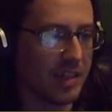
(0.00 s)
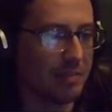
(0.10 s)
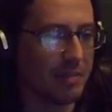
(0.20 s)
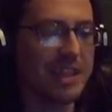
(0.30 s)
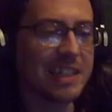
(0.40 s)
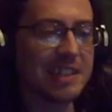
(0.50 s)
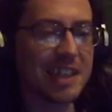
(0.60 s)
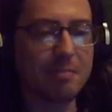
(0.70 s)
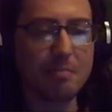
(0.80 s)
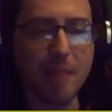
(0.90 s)
We just
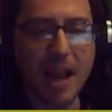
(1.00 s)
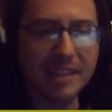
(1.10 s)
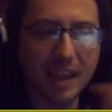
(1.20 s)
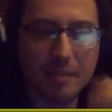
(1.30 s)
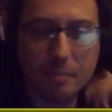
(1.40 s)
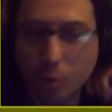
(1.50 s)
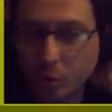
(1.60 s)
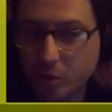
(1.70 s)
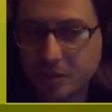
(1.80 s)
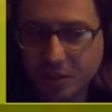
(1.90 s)
maintain
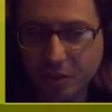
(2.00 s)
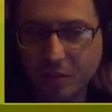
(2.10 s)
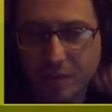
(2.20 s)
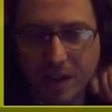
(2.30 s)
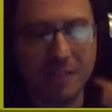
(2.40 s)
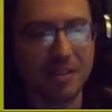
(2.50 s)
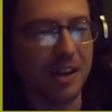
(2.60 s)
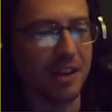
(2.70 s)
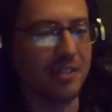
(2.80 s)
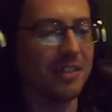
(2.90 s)
board control for now,
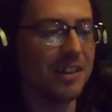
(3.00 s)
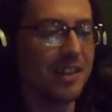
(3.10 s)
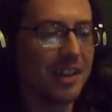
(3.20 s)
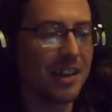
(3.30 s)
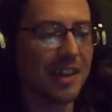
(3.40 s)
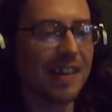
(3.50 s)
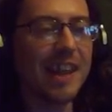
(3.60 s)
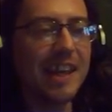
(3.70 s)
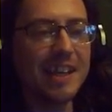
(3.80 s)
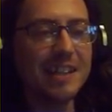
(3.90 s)
you know.
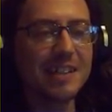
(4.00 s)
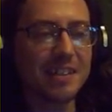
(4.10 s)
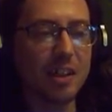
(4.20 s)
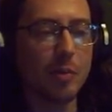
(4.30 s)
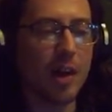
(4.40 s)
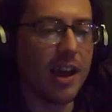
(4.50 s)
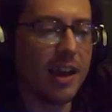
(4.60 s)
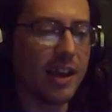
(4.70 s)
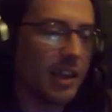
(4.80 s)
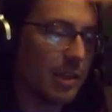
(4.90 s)
Leads the
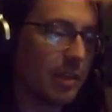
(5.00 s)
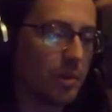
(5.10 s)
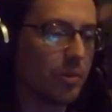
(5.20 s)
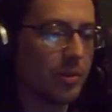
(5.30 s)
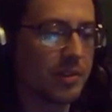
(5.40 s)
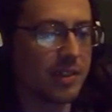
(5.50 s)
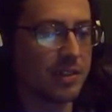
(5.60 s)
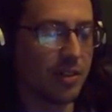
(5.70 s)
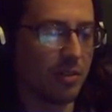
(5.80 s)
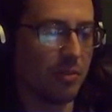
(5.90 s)
way in the board's
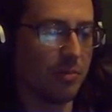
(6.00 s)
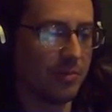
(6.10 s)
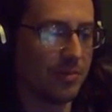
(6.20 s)
control.